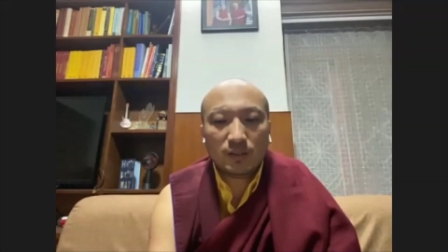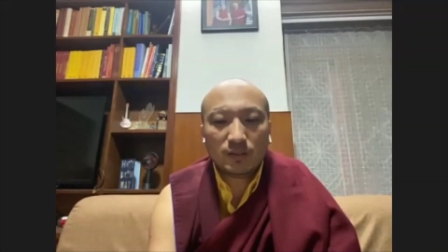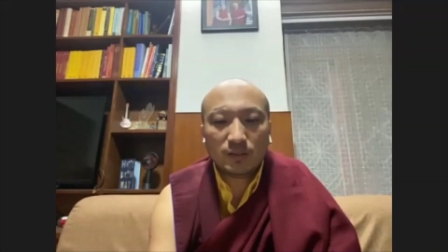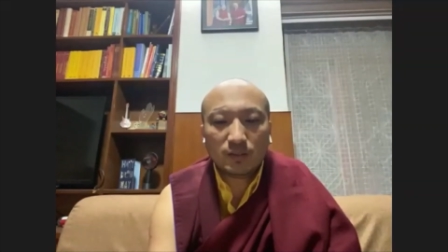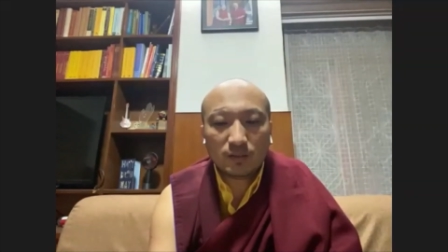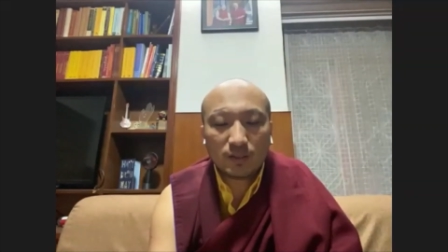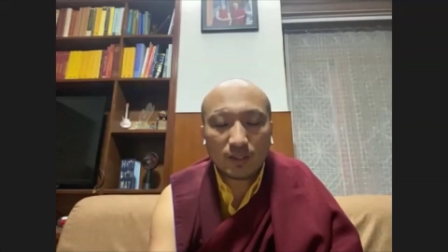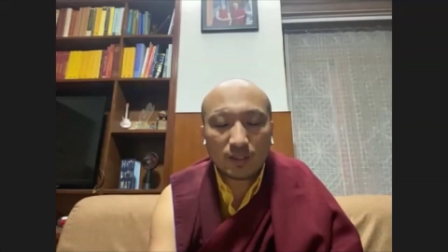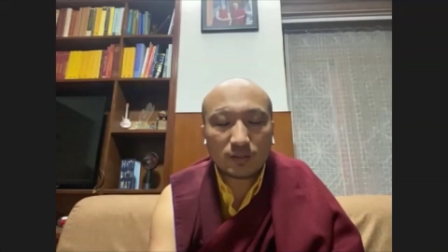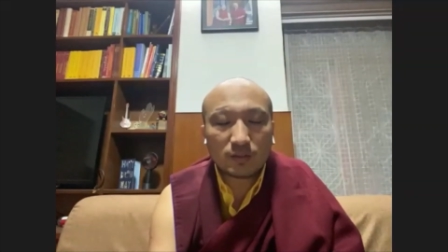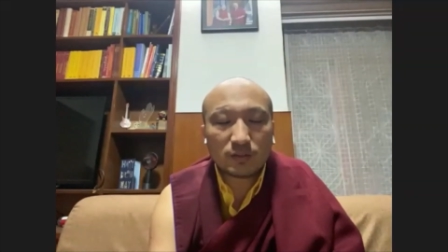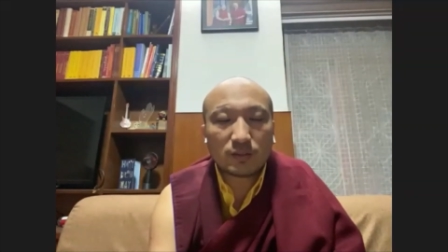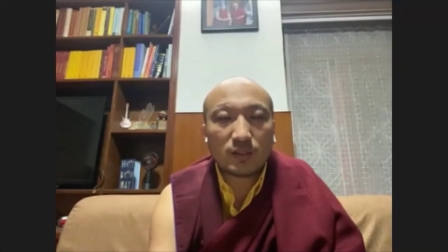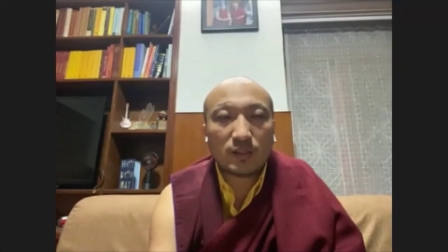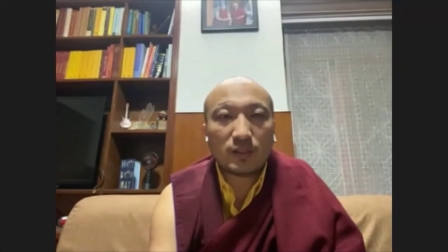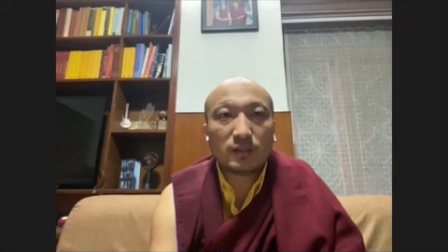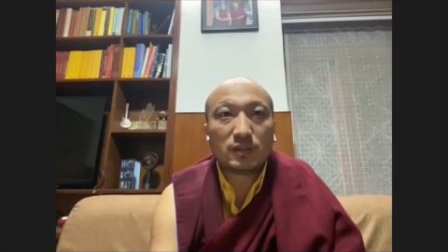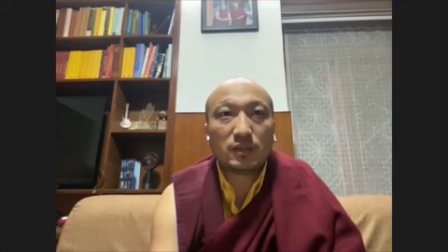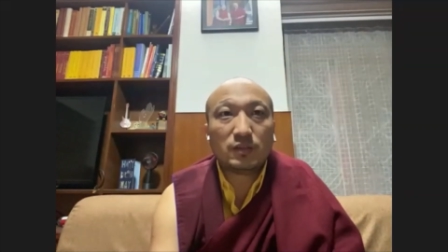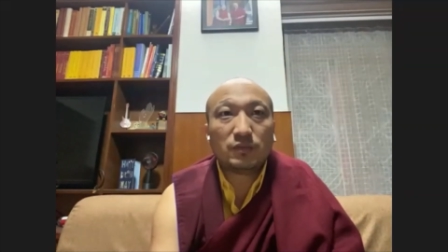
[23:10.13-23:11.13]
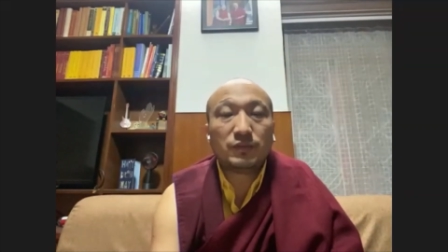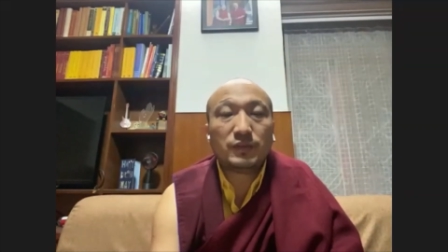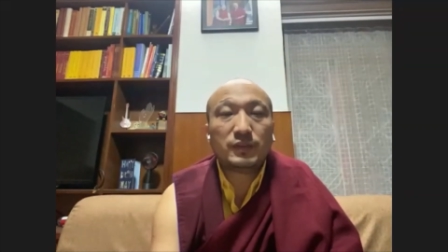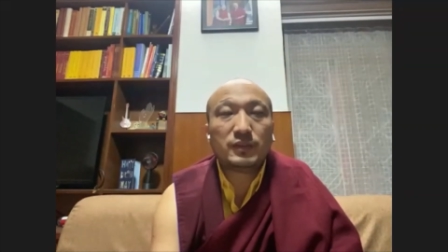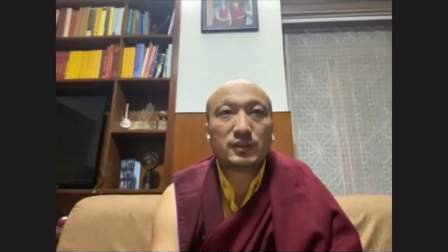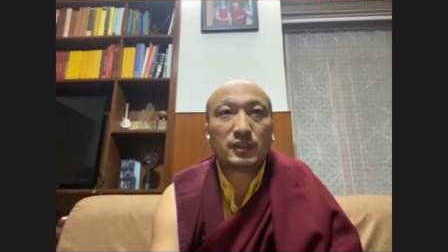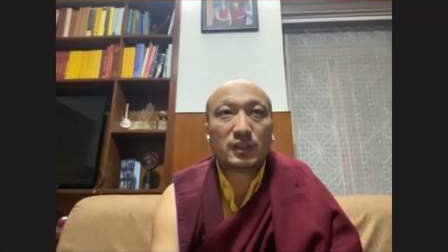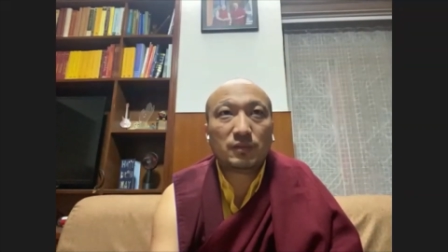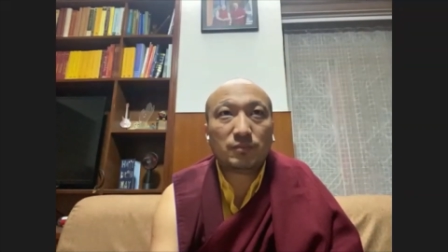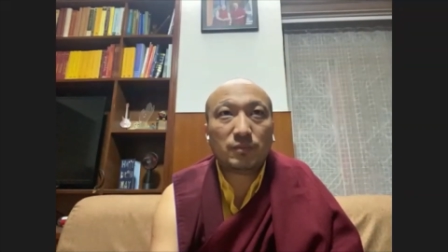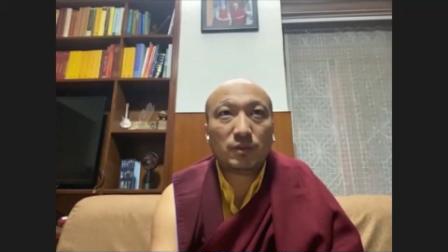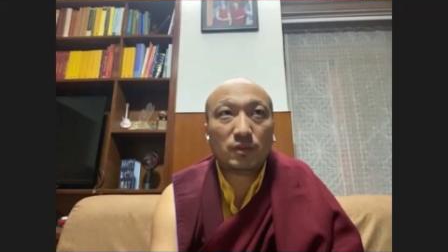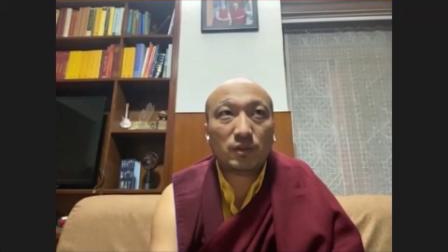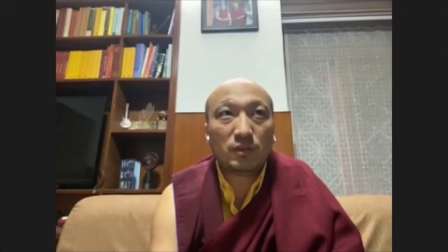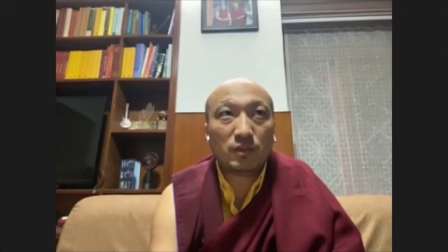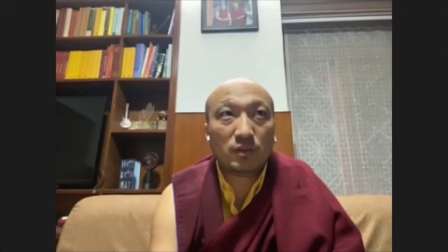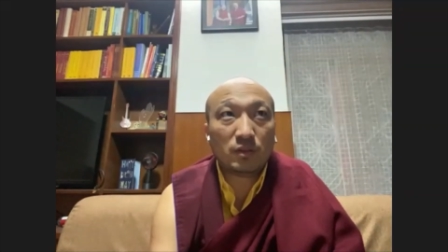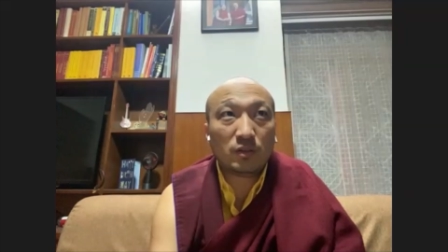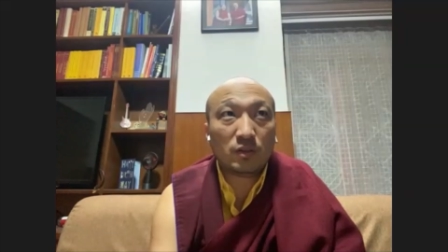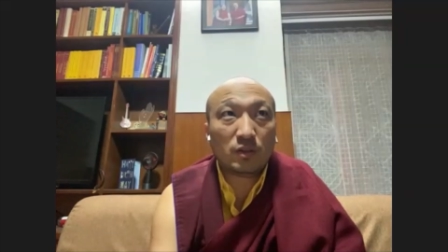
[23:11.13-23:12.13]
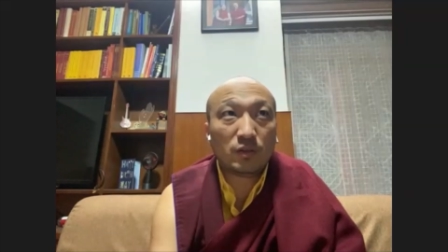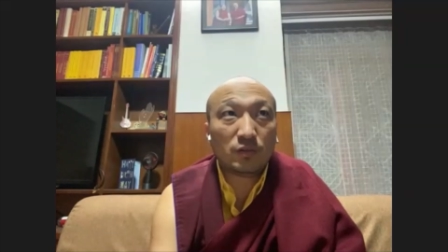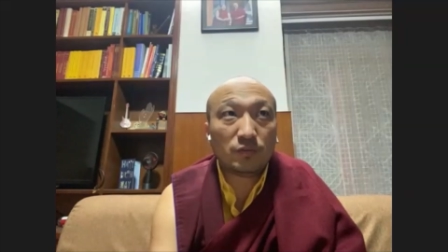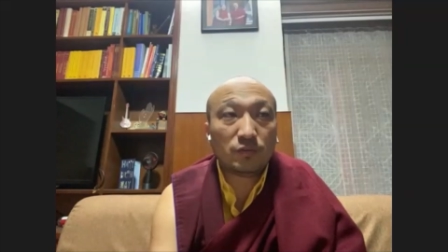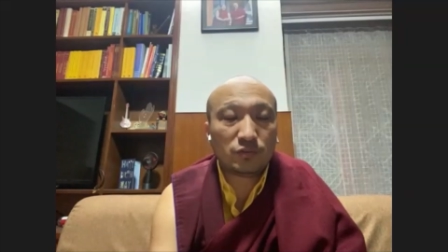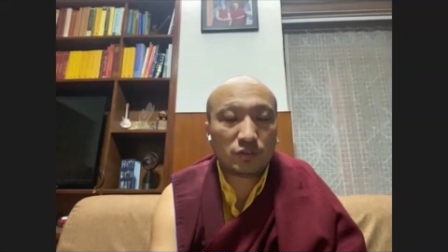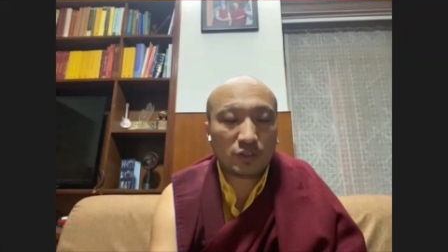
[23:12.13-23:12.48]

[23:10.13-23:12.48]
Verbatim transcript: That, that is like the first step of